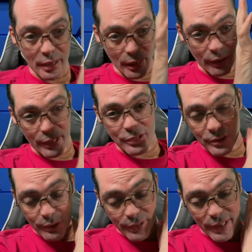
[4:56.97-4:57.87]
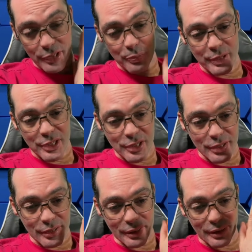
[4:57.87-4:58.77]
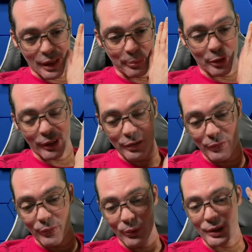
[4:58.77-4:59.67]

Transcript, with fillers: Alright, so next mission. upgrade 4